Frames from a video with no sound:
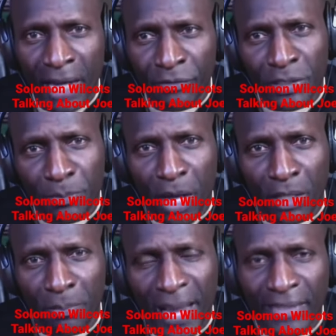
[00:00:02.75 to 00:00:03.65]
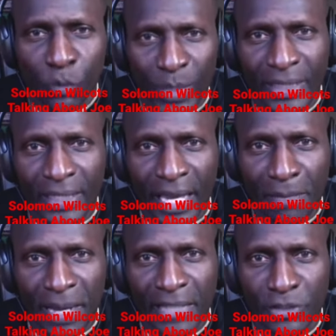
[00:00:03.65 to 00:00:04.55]
after he brought him back to win the
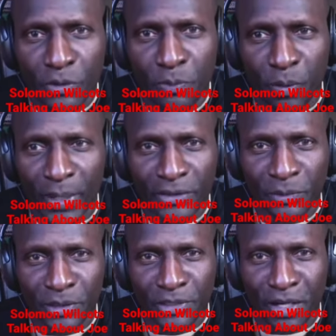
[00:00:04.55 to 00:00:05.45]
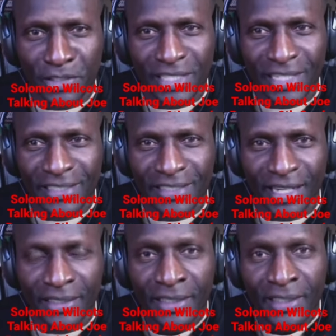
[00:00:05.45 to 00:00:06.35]
game by two points when it was all said and
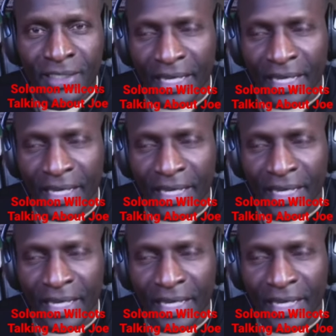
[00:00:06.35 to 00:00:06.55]
done,